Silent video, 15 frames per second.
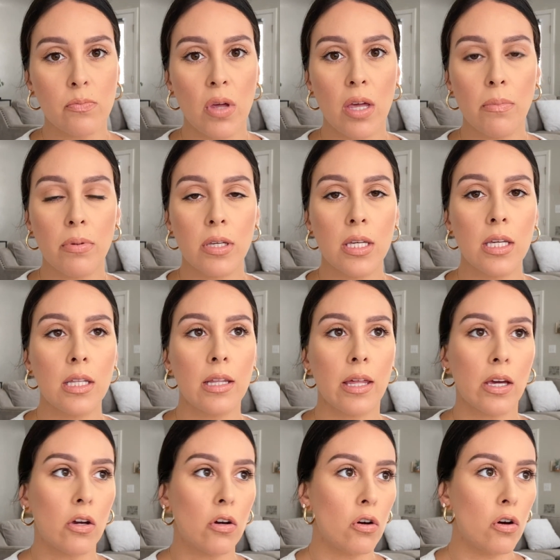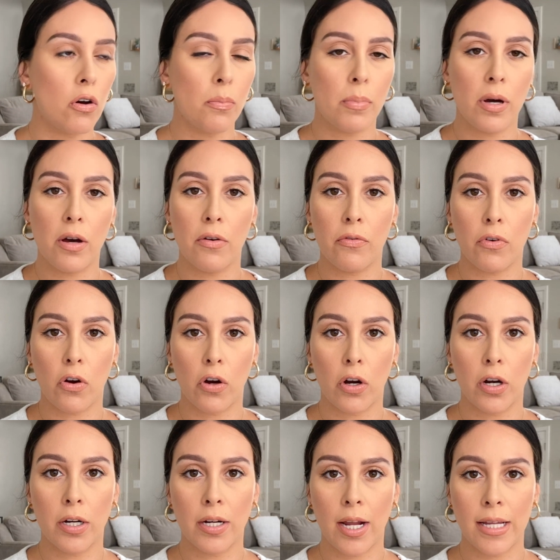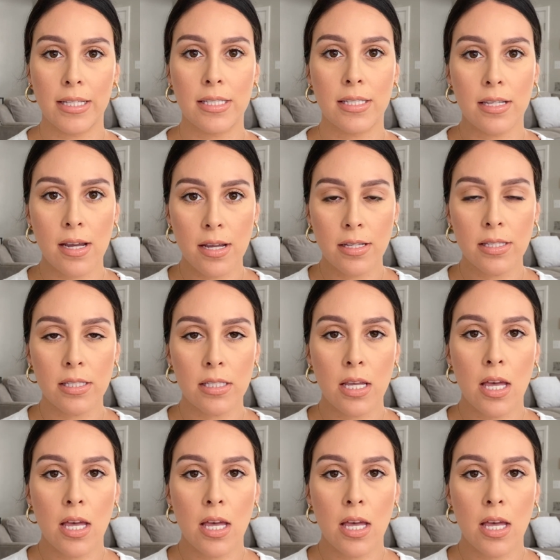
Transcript: maybe like above our nightstands,